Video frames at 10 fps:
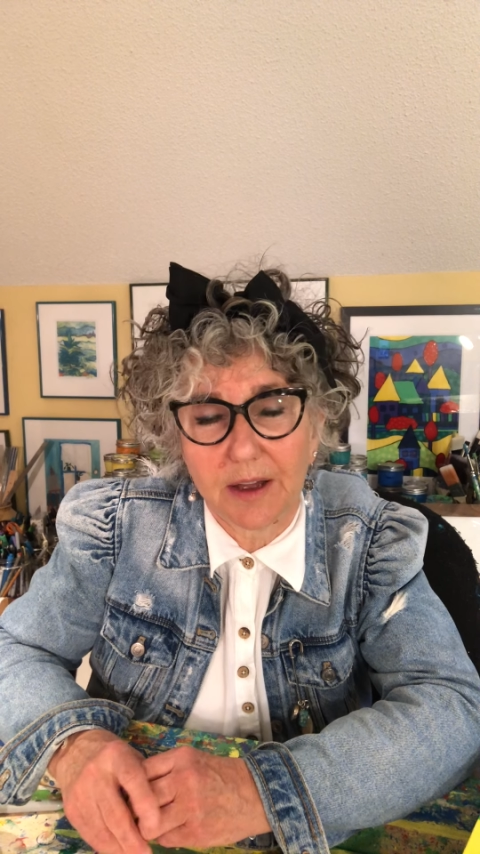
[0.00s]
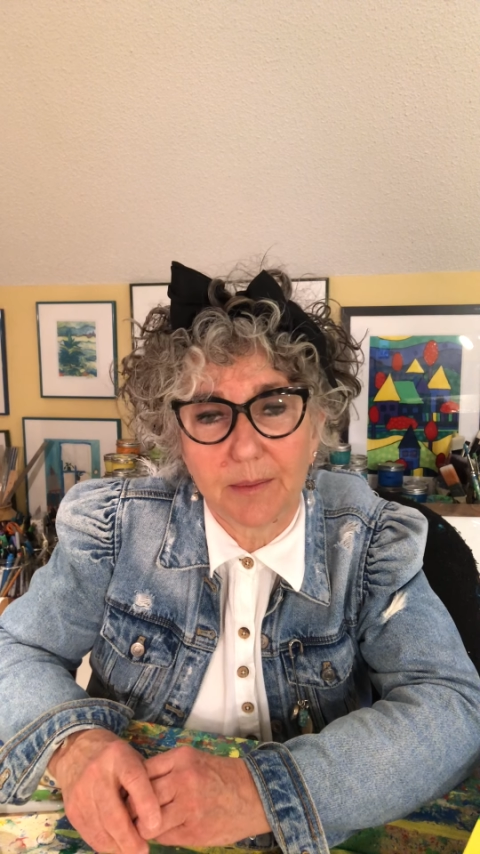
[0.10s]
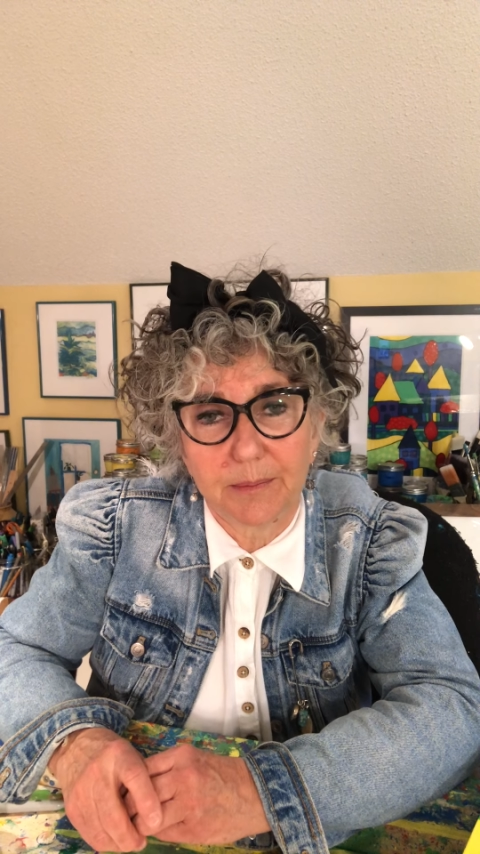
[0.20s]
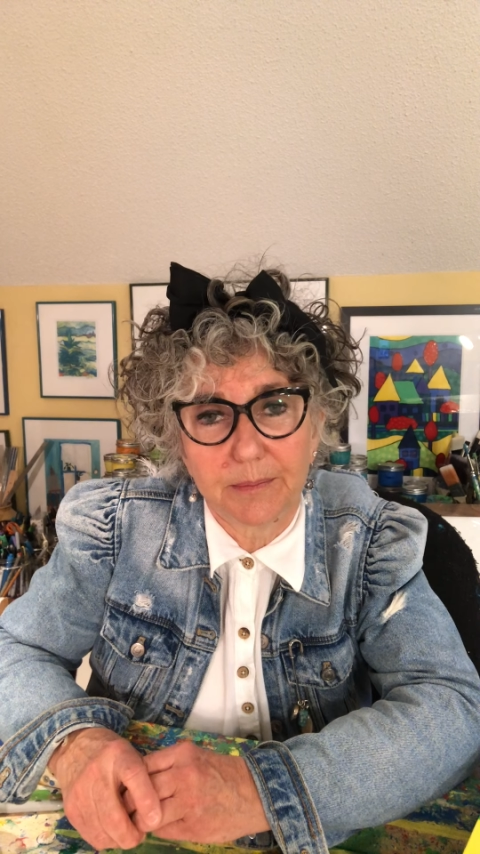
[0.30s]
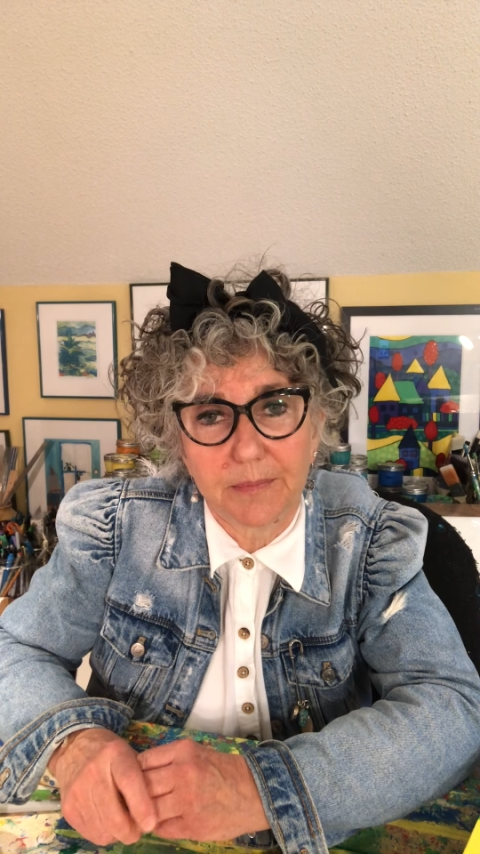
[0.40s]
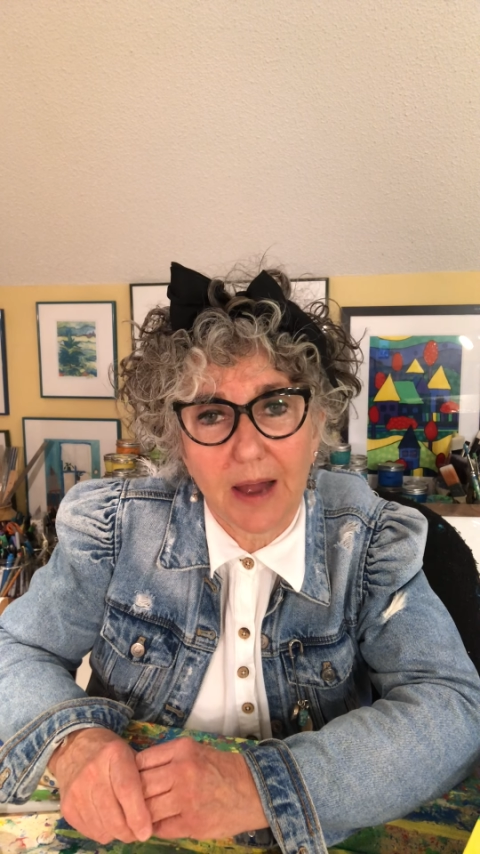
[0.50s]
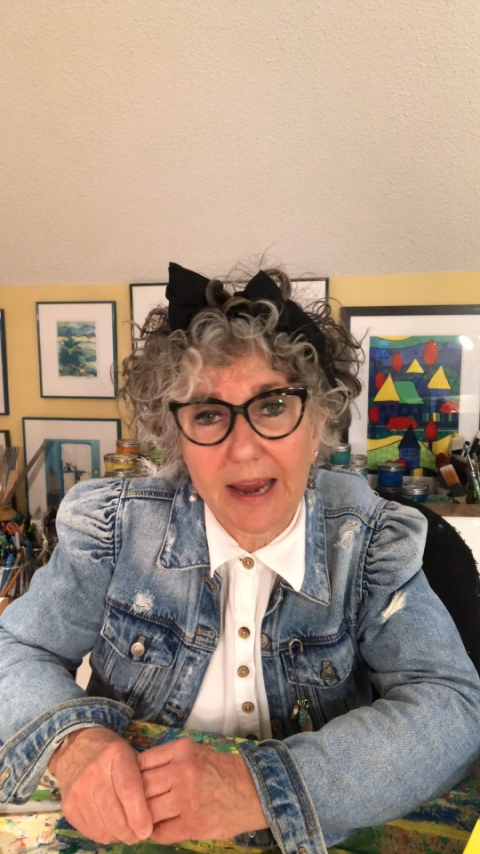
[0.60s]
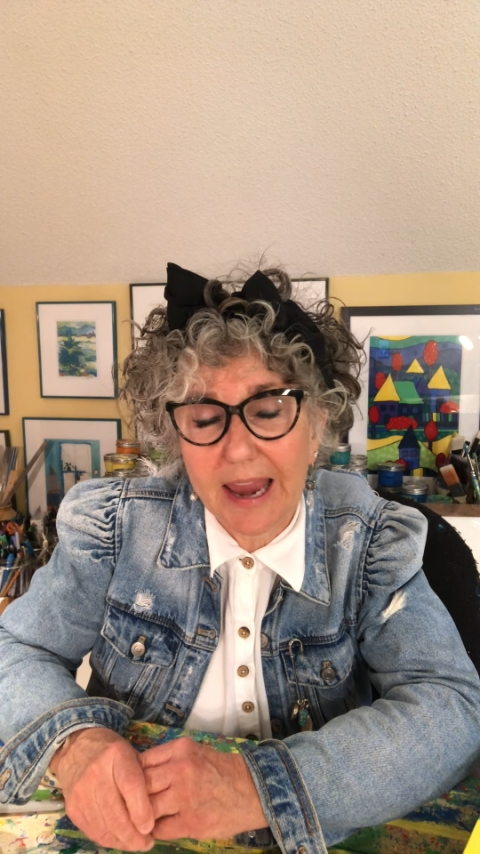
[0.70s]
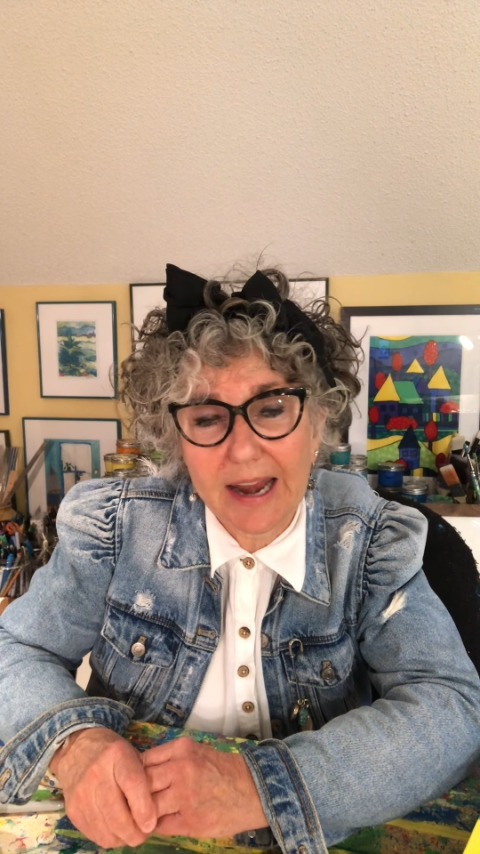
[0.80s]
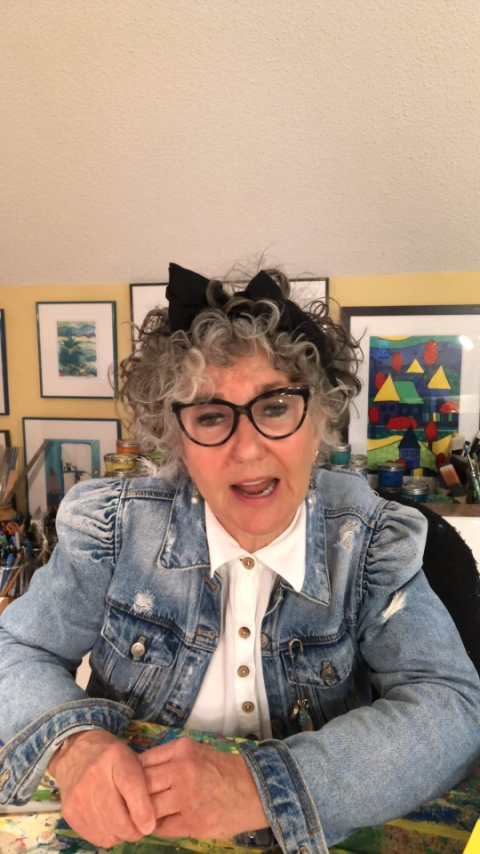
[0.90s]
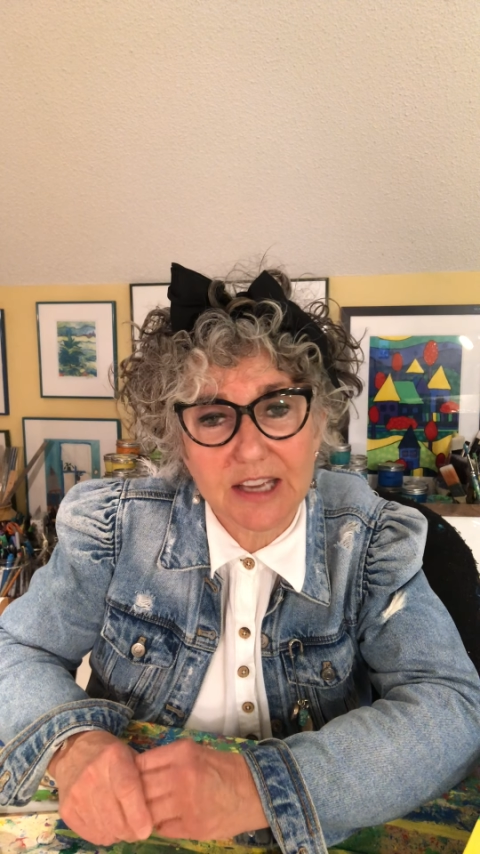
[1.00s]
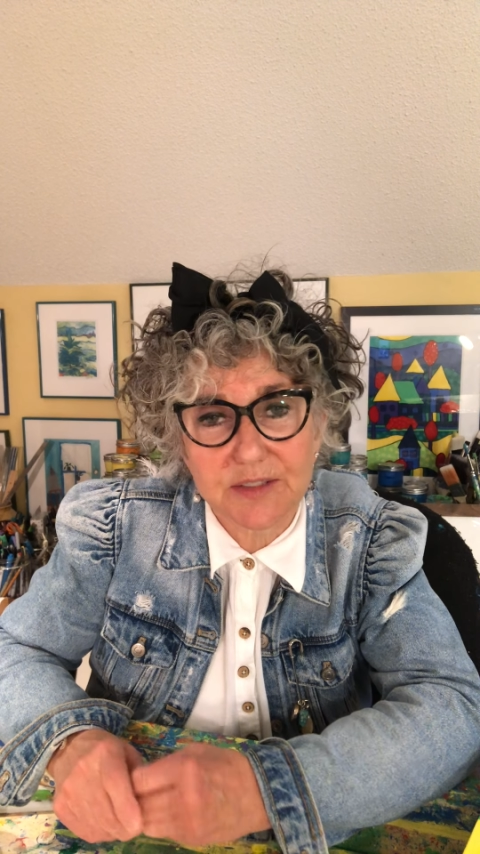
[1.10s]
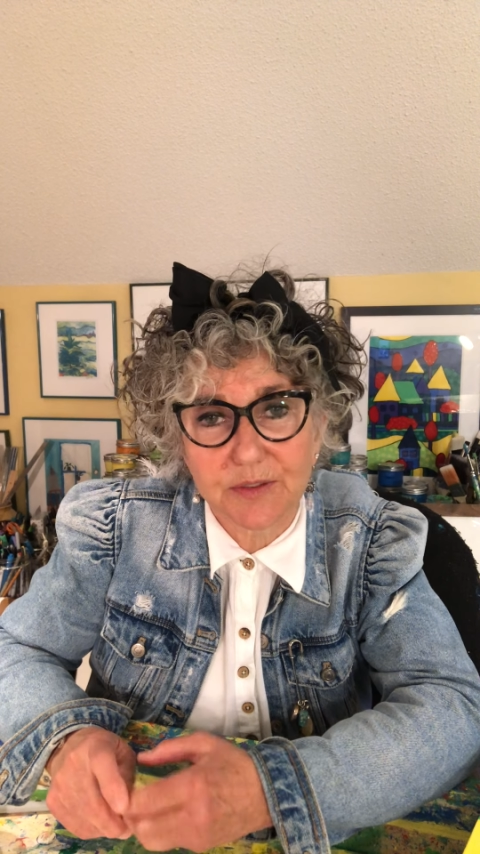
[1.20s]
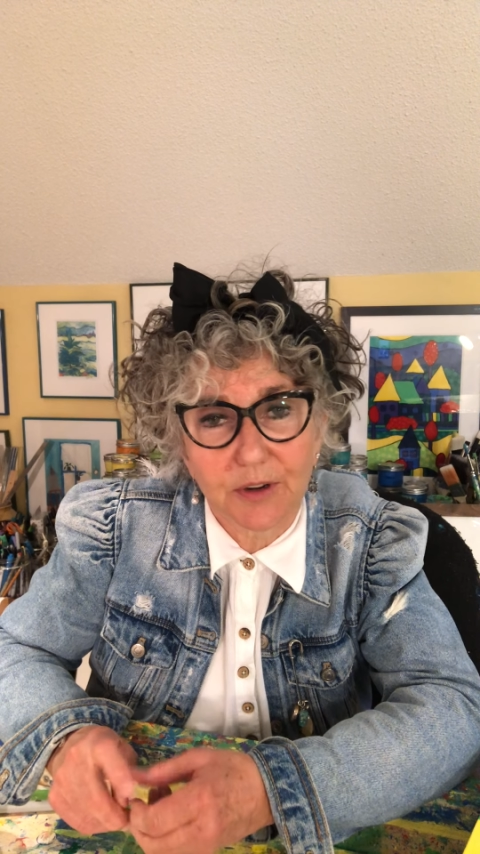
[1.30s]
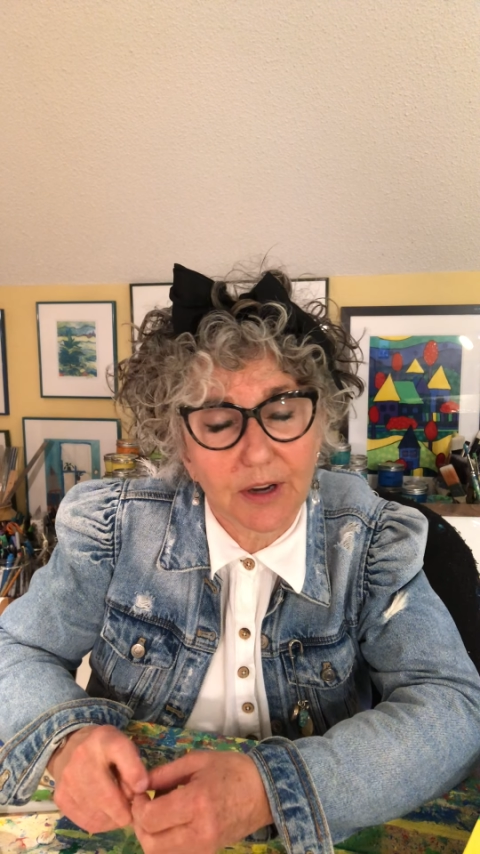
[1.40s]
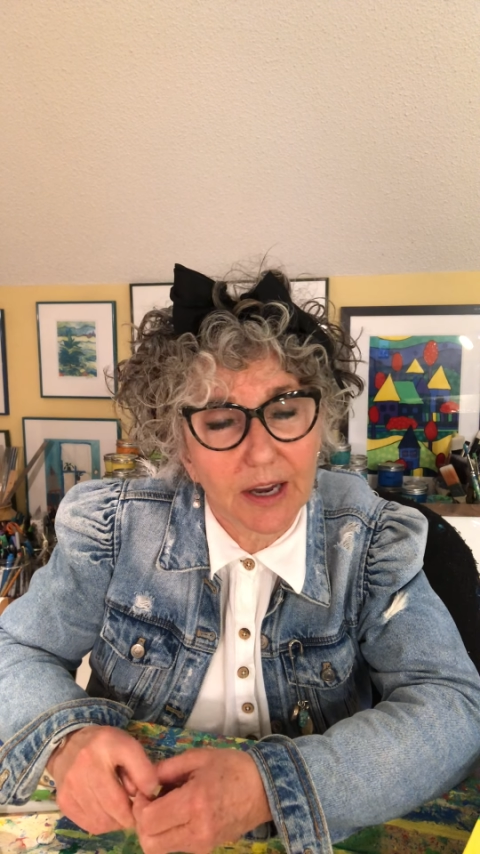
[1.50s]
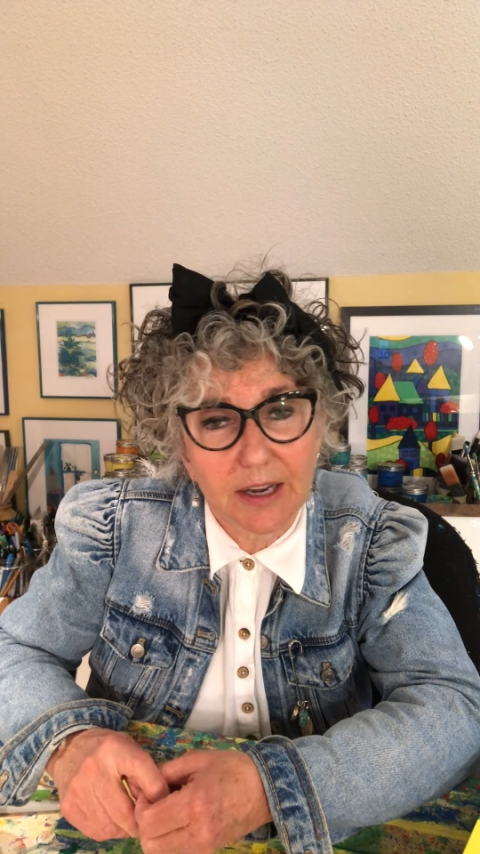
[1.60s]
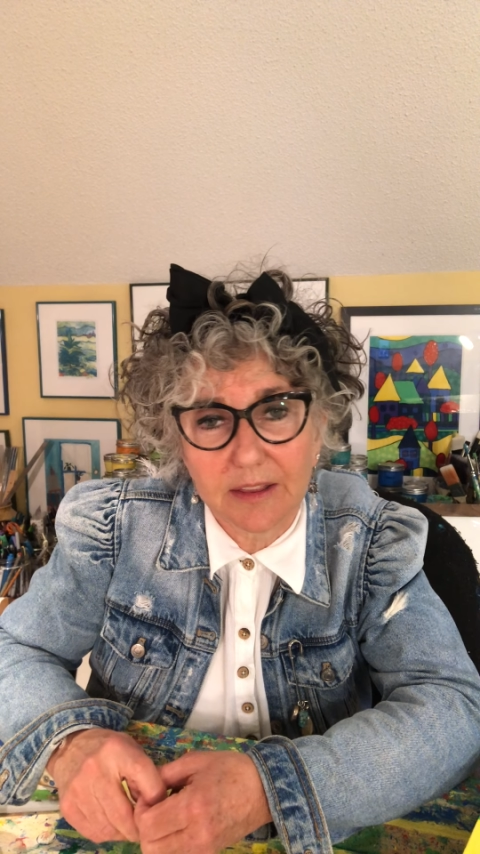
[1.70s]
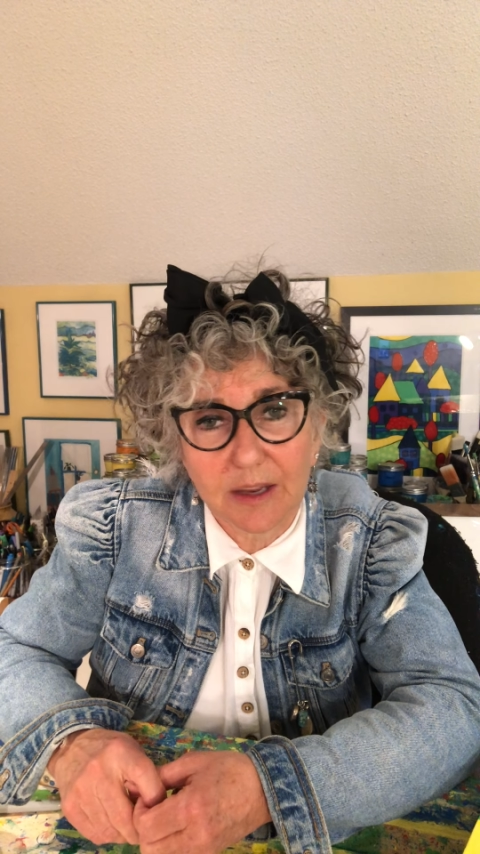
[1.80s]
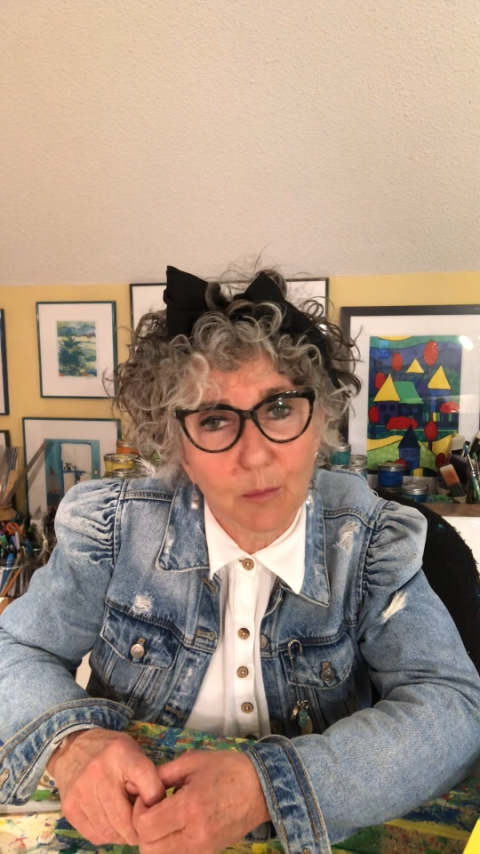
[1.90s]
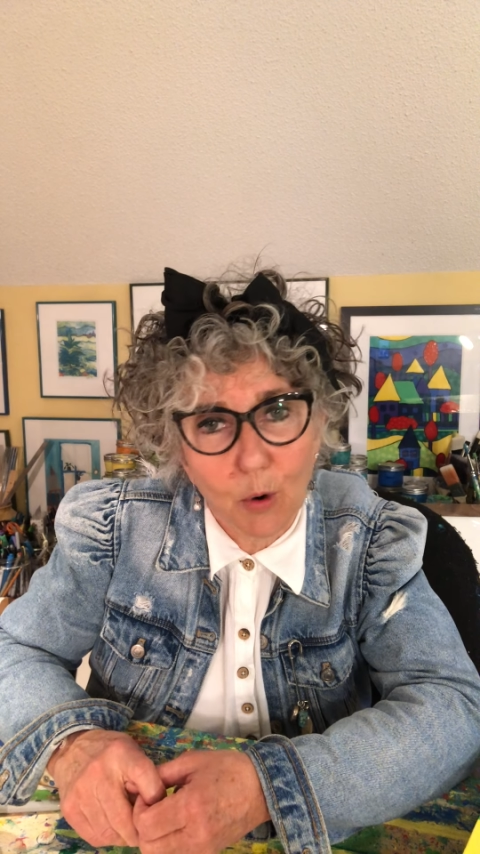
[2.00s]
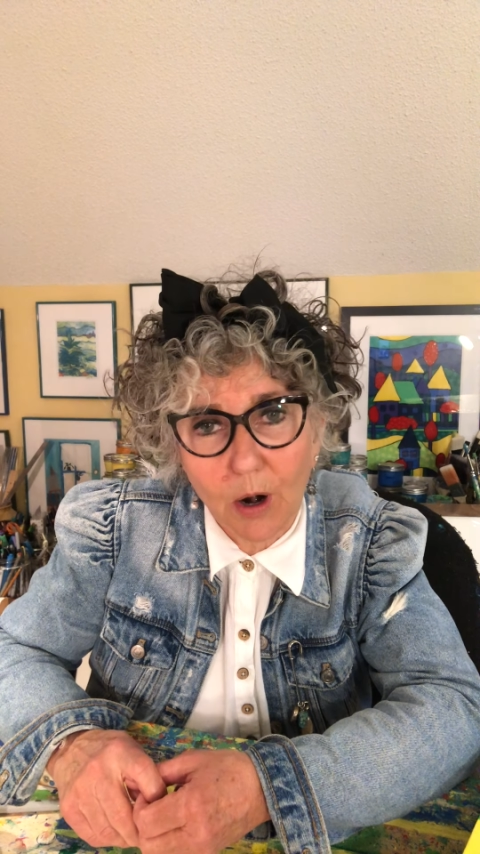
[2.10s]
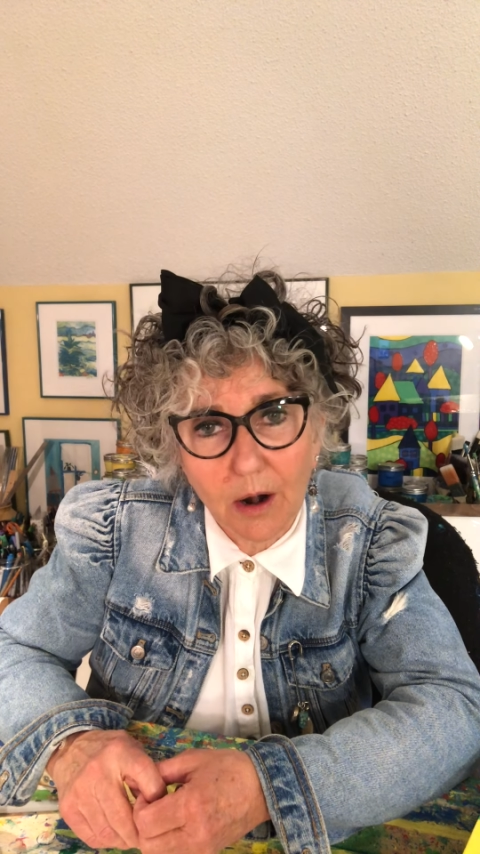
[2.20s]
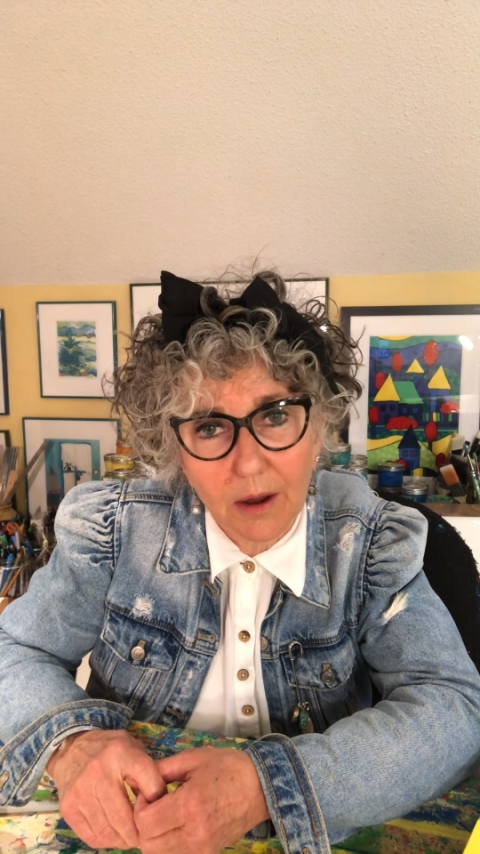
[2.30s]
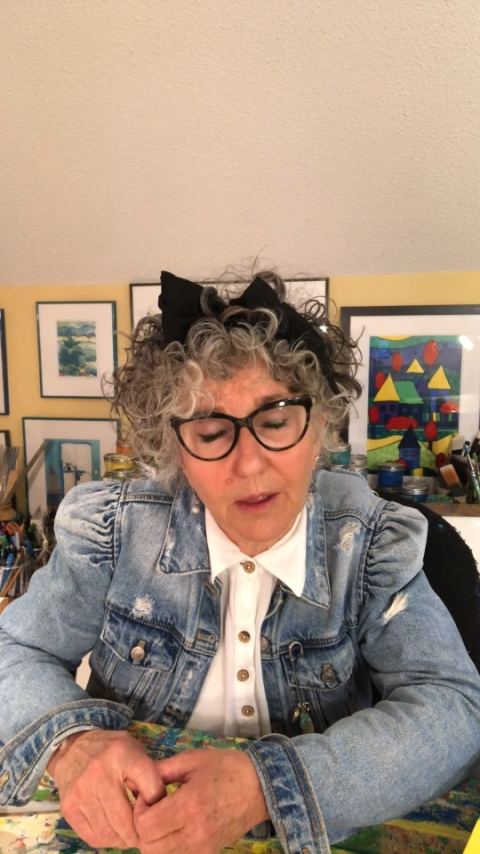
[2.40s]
um, I can't ask for anything more.